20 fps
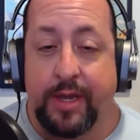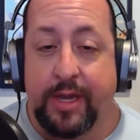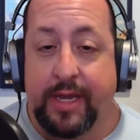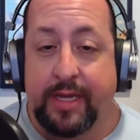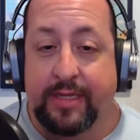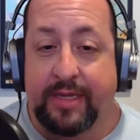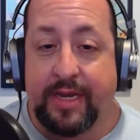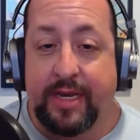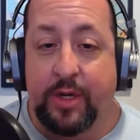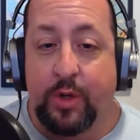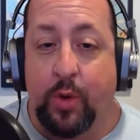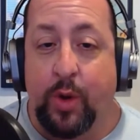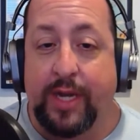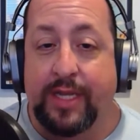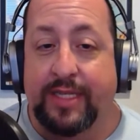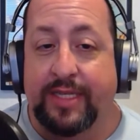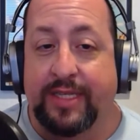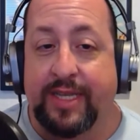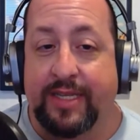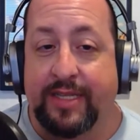Didn't
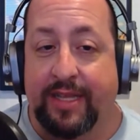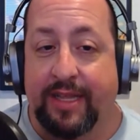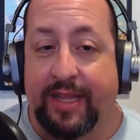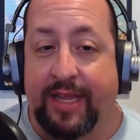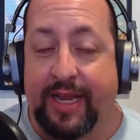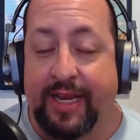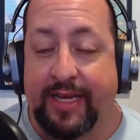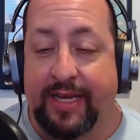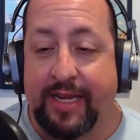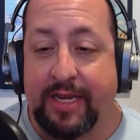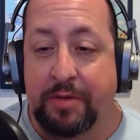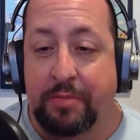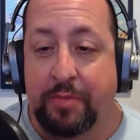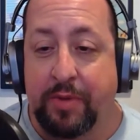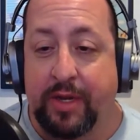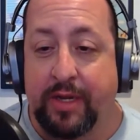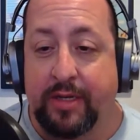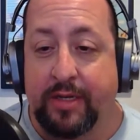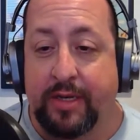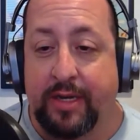quite stick the landing,
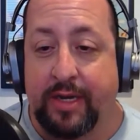but